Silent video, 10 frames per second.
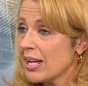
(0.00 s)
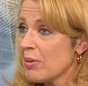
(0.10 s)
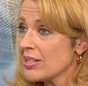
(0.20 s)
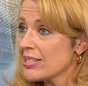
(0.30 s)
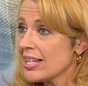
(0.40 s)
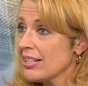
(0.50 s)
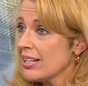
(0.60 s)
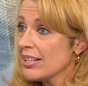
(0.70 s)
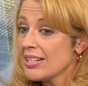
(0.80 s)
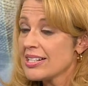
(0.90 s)
came out and said,
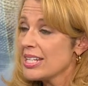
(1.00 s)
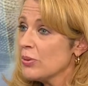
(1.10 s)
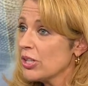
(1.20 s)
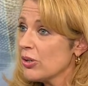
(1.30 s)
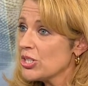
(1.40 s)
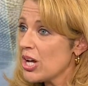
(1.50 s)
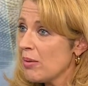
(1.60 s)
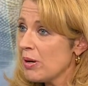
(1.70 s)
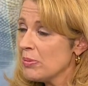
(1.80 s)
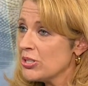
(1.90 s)
see what a great
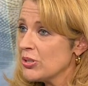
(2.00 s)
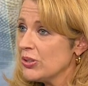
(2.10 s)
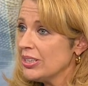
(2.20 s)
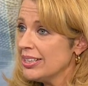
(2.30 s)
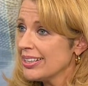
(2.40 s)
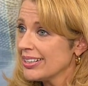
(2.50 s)
job I've been doing?